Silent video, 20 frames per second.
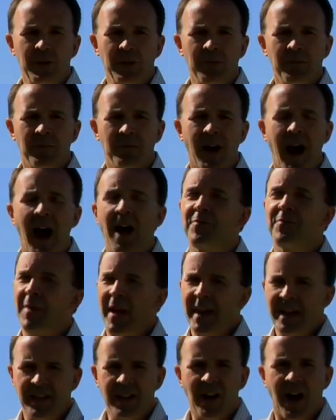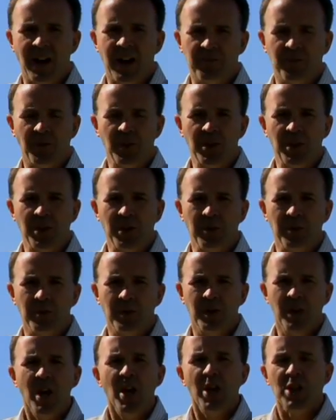you. I thank God for you.
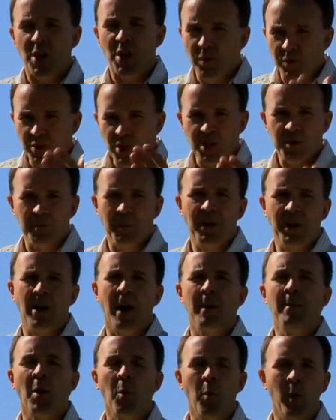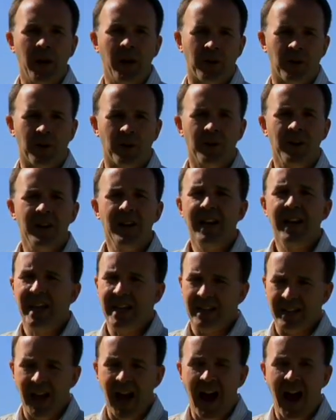You've just become a winner
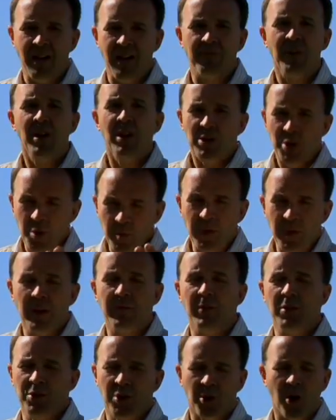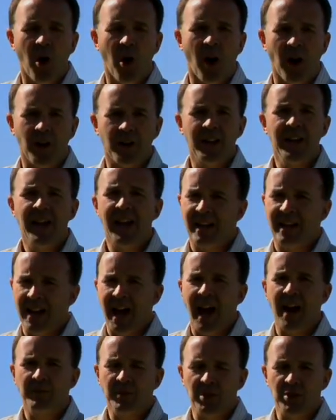in life. You've given your heart and
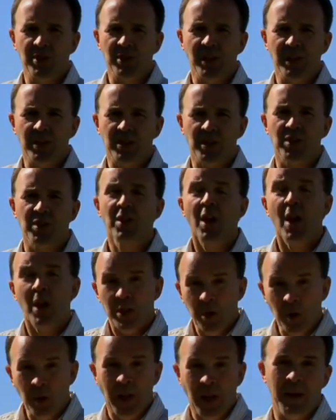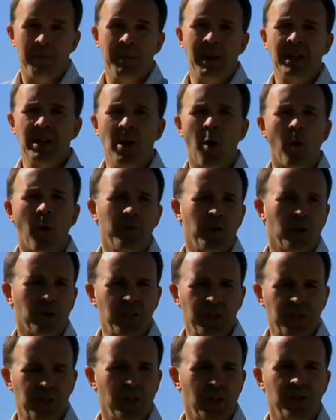life to Jesus. You let me know of your
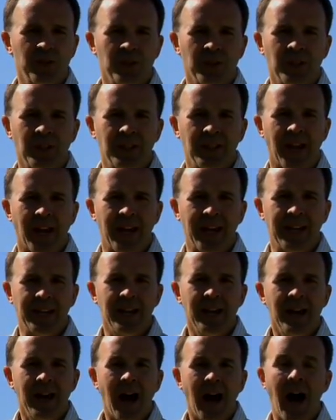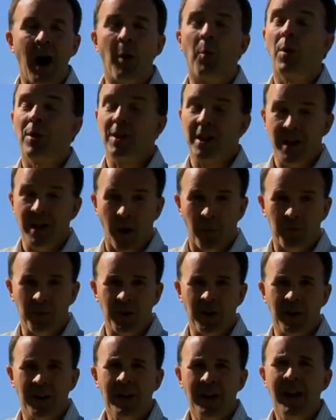decision today I want to help
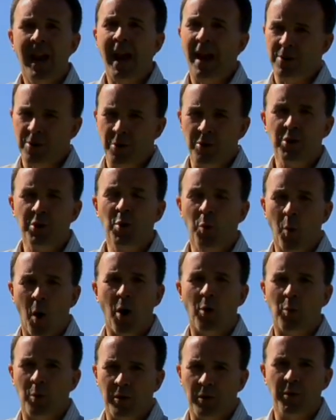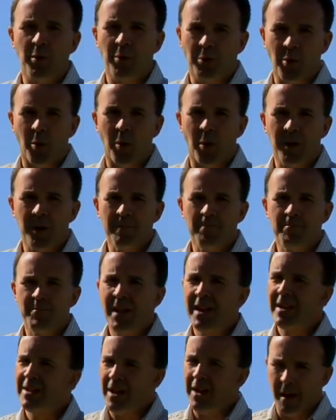you in your new walk with your Lord.
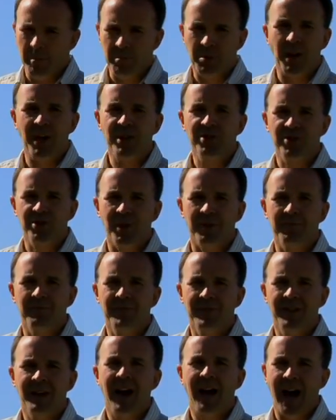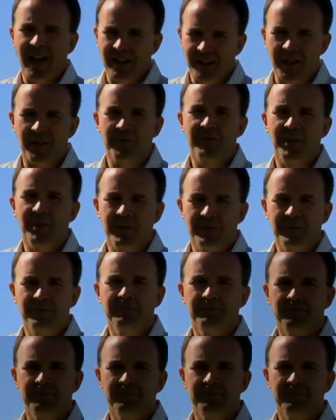God bless you. I love you.